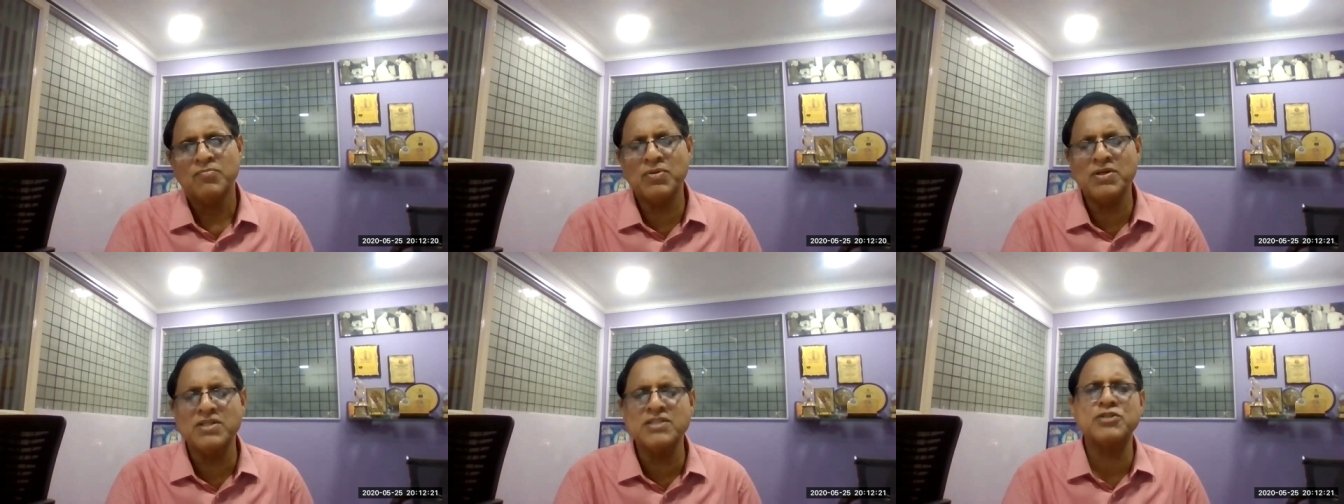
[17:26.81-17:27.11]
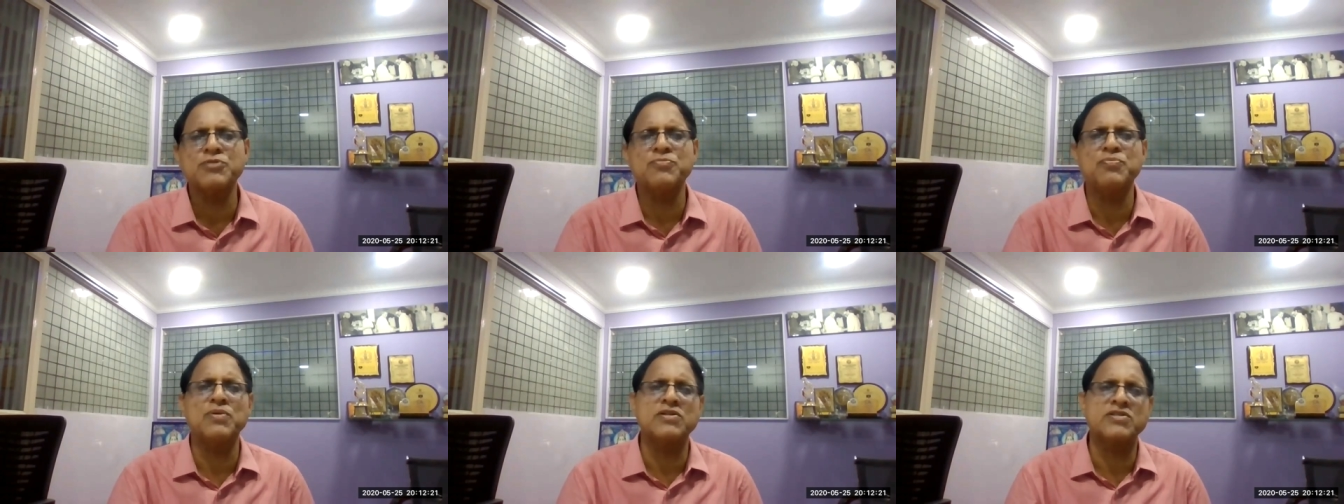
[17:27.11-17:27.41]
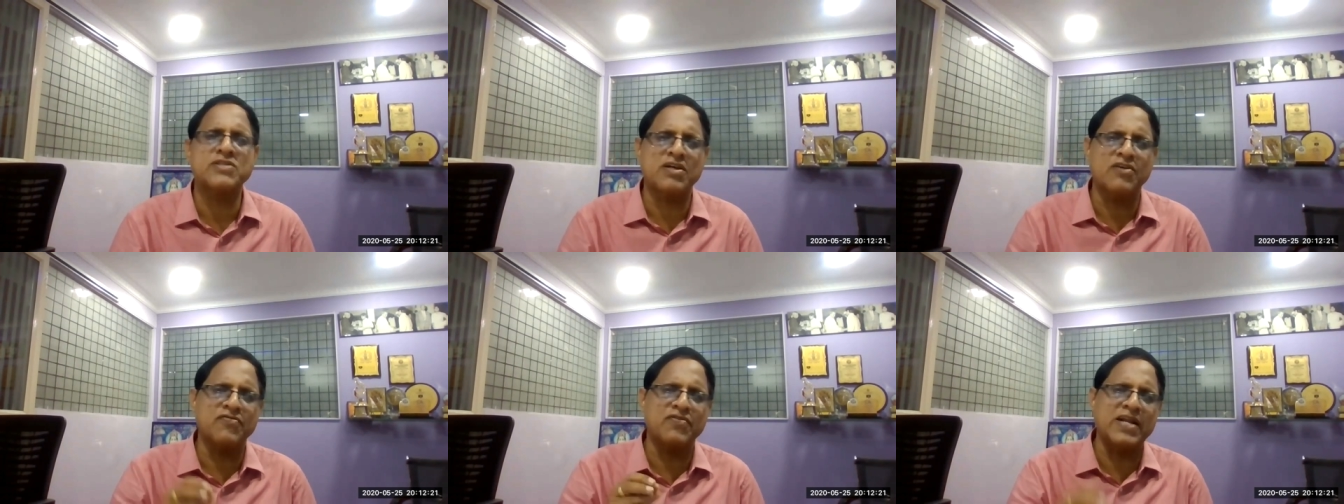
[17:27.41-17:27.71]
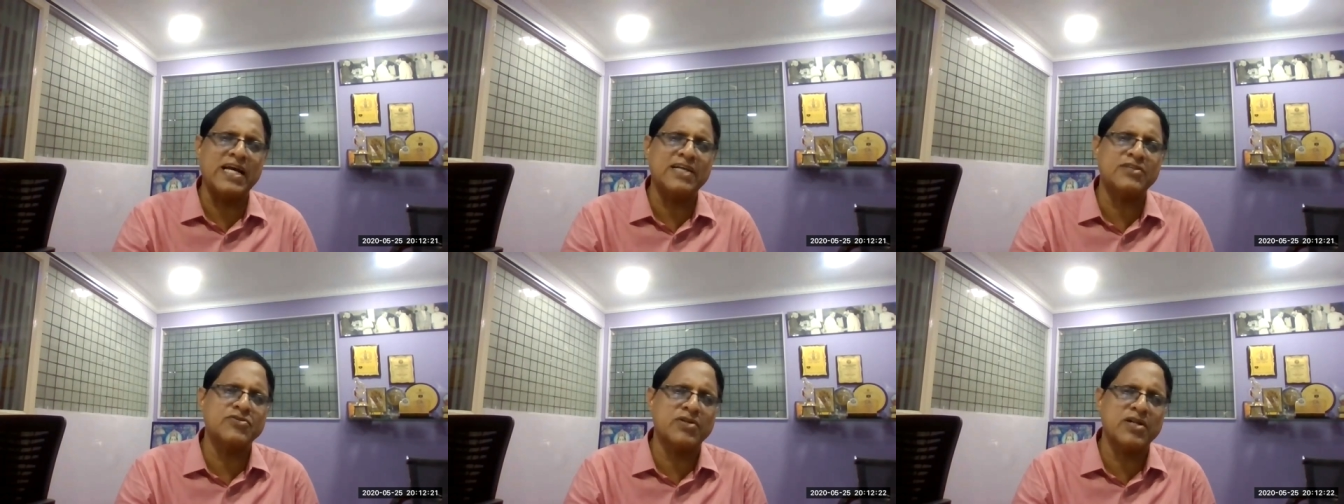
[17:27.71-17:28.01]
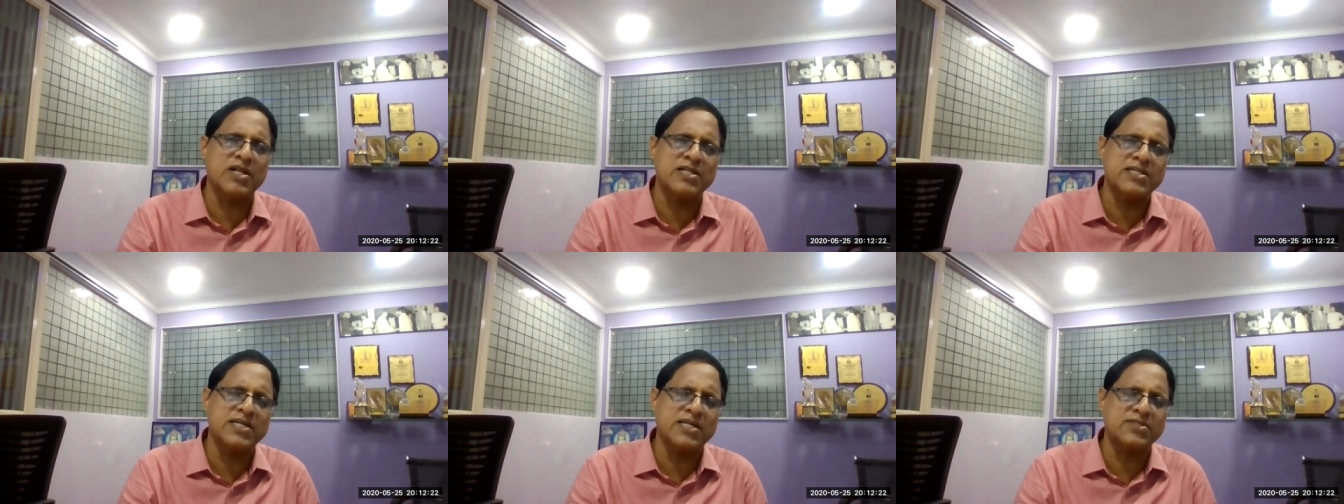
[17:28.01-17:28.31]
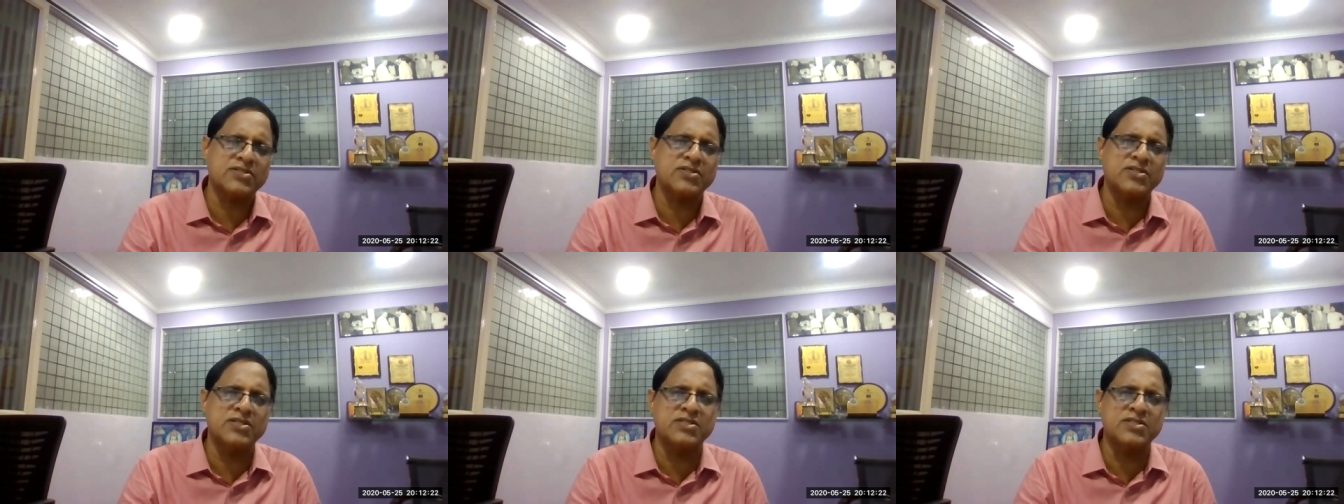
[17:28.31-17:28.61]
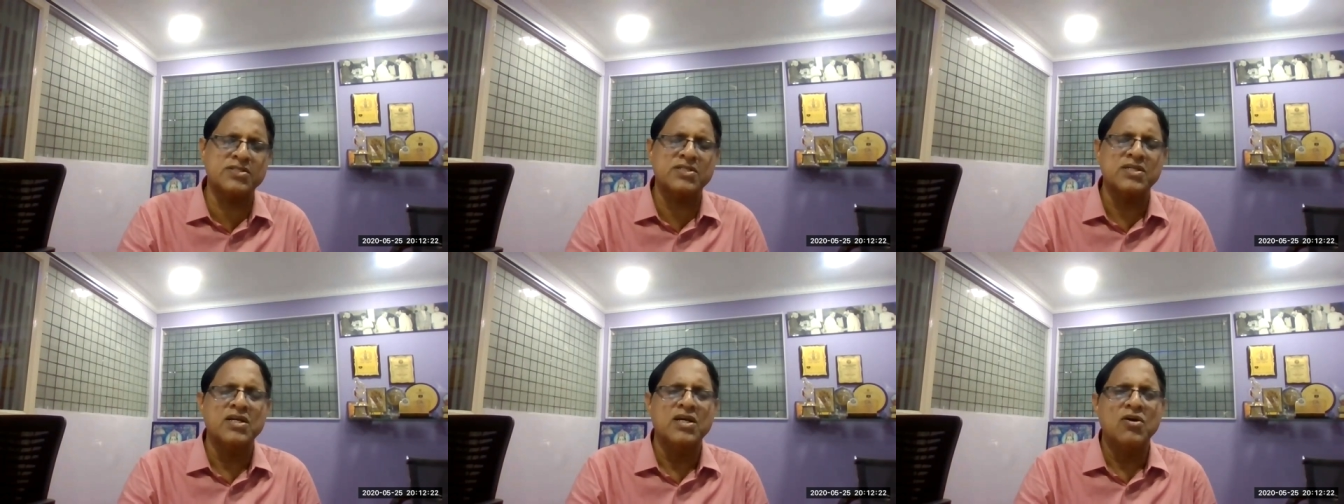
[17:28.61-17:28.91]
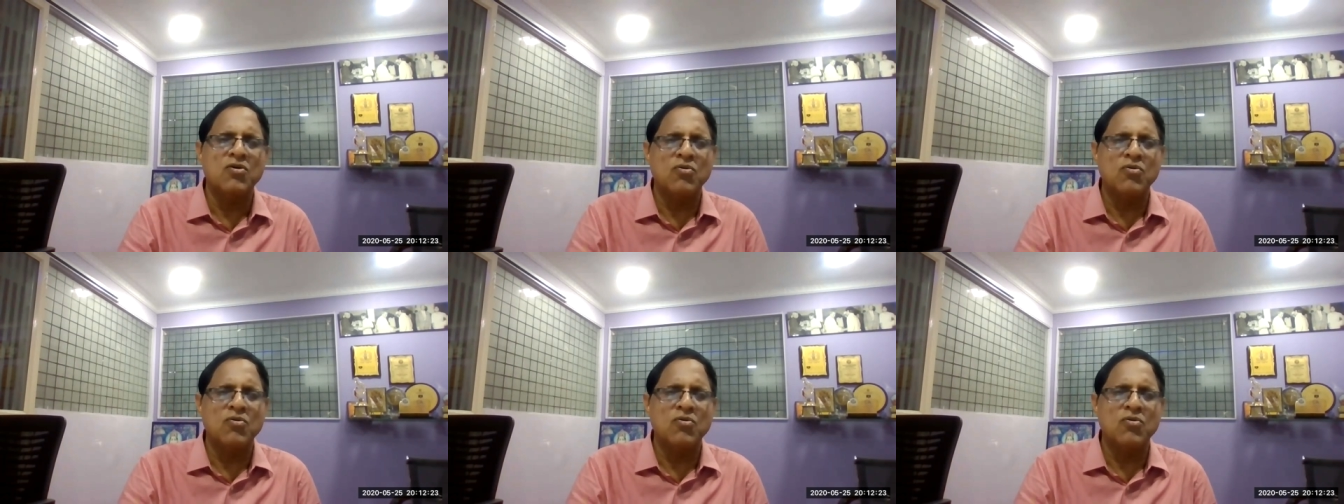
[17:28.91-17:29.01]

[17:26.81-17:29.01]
Principles of natural justice.